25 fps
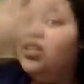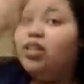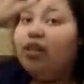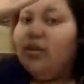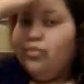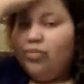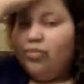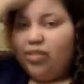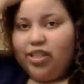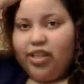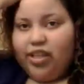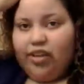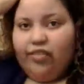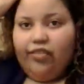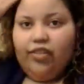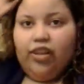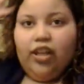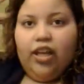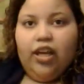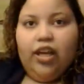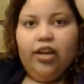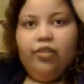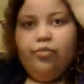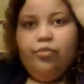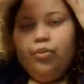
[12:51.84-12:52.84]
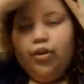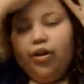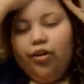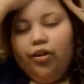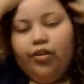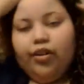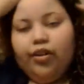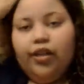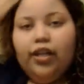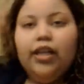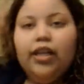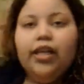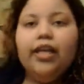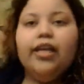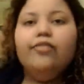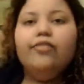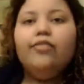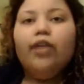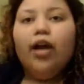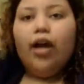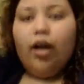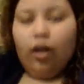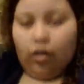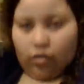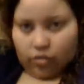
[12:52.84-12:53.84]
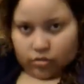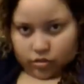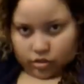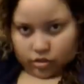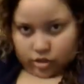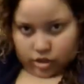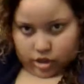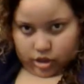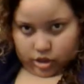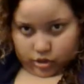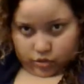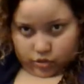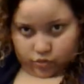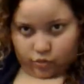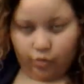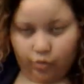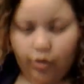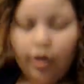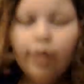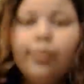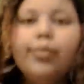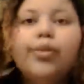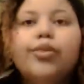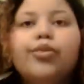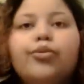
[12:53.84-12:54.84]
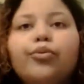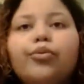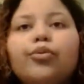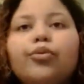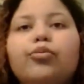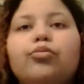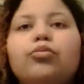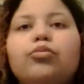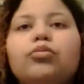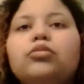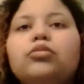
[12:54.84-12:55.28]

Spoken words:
then whatever left, put on your leave out, or just rub it through.